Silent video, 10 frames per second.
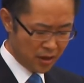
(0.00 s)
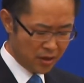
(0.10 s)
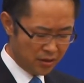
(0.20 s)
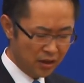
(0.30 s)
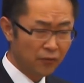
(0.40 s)

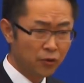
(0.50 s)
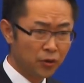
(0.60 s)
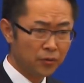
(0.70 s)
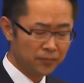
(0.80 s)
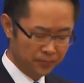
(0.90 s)

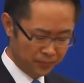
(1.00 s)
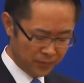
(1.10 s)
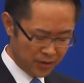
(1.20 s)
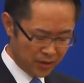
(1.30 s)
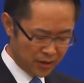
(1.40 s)
Therefore,
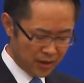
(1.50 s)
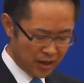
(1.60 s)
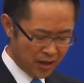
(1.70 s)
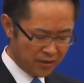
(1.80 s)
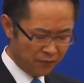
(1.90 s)

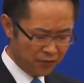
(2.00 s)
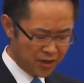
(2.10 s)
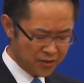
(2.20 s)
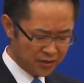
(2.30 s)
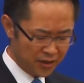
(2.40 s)
as the
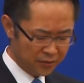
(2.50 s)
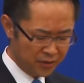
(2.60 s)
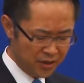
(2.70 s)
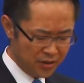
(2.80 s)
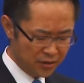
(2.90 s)
first
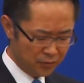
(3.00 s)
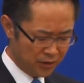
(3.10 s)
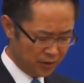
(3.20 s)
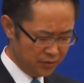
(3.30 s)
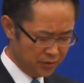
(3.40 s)
country in the
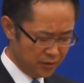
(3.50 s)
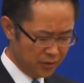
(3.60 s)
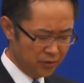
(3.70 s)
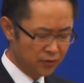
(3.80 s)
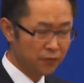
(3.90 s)
world
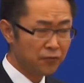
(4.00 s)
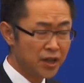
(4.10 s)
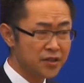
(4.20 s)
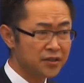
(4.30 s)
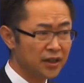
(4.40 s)
to
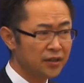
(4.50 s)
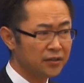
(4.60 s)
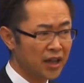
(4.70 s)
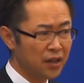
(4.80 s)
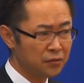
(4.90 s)
face
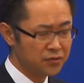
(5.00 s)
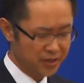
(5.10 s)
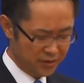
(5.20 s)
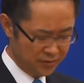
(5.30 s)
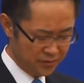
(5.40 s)
and tackle
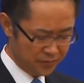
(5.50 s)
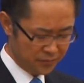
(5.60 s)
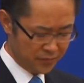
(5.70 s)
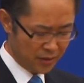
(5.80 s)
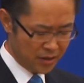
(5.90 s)
them,
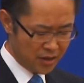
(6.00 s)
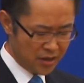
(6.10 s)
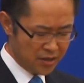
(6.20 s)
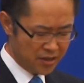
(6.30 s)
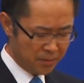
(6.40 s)

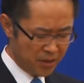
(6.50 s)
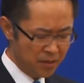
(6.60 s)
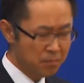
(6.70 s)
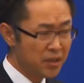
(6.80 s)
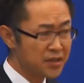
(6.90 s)

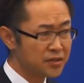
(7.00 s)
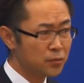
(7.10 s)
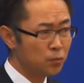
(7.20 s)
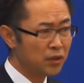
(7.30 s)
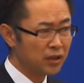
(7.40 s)
Japan
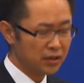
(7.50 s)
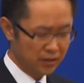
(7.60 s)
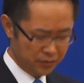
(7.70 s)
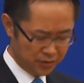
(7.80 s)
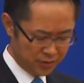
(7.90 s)
must work
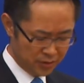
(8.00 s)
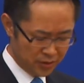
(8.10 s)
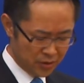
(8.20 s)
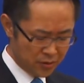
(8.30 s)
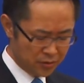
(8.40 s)
out
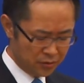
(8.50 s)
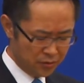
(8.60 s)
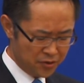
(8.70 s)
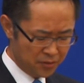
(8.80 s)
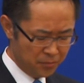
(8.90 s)

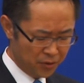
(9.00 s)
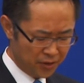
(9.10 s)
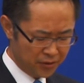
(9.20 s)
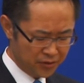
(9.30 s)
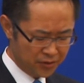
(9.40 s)
solution
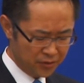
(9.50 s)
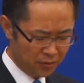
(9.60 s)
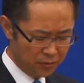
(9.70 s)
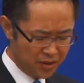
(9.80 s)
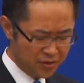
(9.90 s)
models
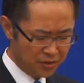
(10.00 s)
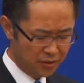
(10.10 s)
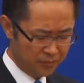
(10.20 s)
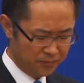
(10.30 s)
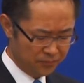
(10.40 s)
on its
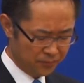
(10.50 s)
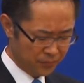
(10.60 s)
own.